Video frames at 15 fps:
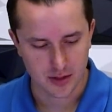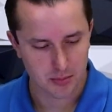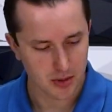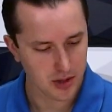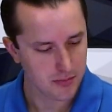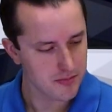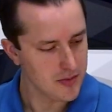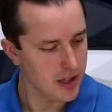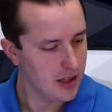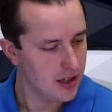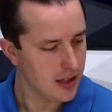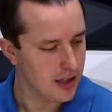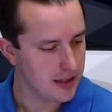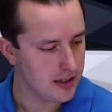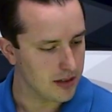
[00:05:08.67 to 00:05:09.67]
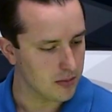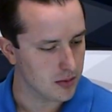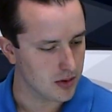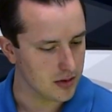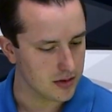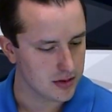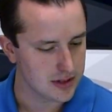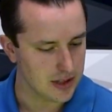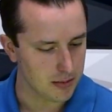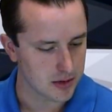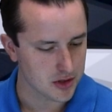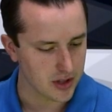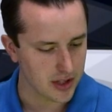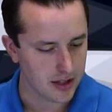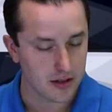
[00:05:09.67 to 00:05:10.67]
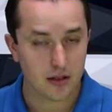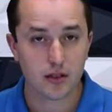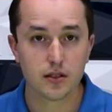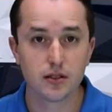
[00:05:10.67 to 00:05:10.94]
input and it will demonstrate